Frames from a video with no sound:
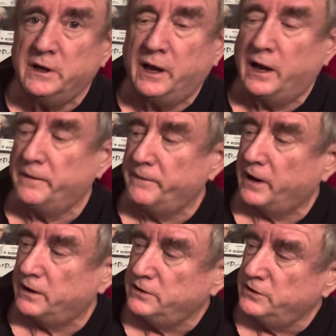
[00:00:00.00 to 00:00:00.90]
And
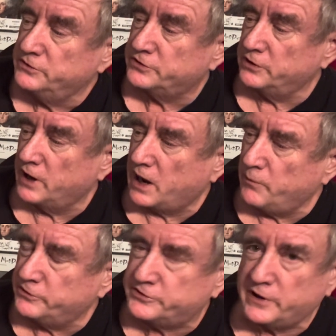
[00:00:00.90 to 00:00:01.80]
so, yeah, I
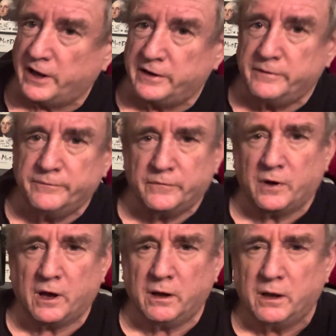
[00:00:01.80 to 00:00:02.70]
would say,
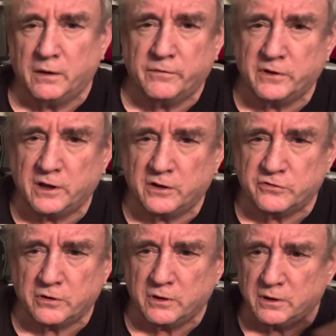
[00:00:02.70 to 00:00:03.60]
for the
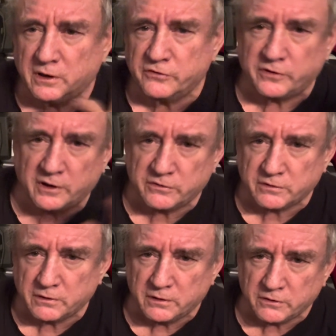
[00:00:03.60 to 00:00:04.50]
answer, here's the answer.
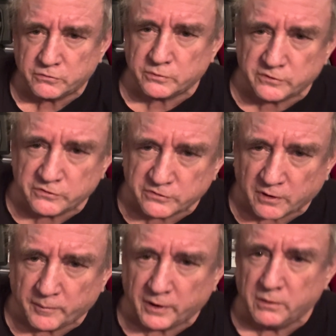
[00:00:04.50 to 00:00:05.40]
This is what this is
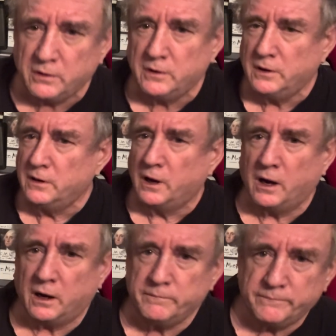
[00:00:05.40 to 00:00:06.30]
all
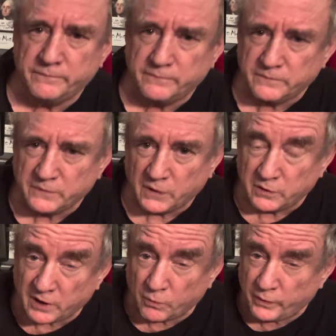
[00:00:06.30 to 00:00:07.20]
about.
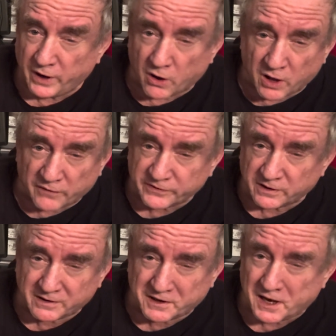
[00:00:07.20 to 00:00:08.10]
Yeah, we all have to
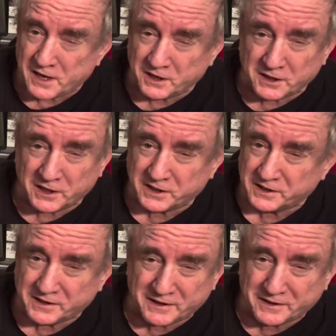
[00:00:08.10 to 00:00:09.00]
kind of like
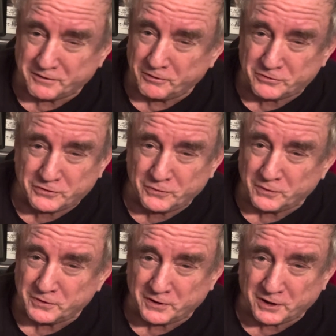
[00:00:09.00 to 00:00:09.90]
do a
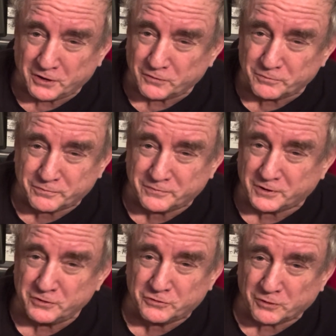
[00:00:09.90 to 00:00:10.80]
little
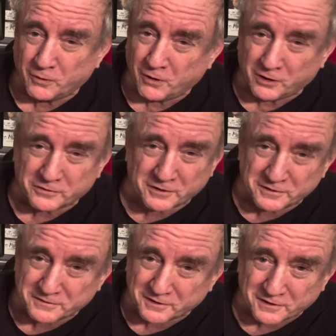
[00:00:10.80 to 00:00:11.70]
Control,
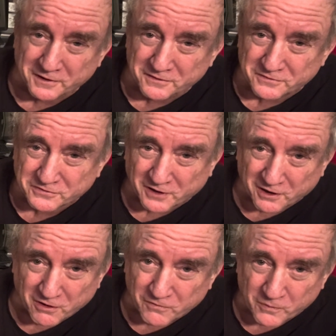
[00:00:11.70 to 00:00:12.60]
Alt, Delete, start
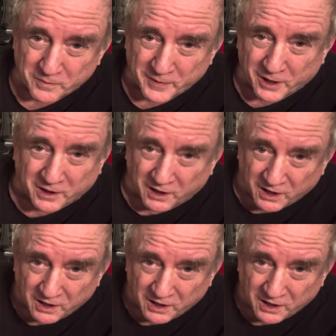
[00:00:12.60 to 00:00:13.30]
over with America.